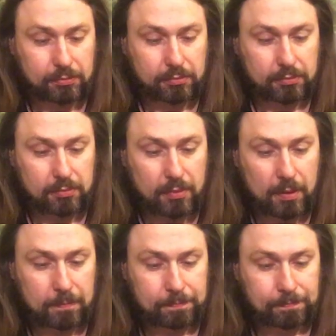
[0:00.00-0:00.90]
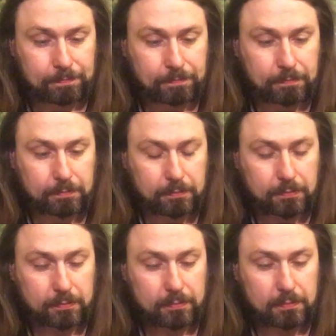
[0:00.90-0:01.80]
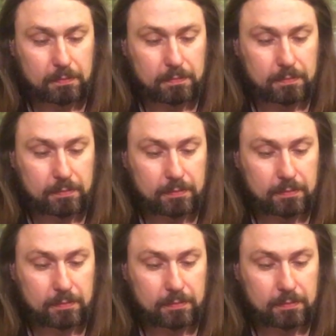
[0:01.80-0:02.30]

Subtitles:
Nobody speaks.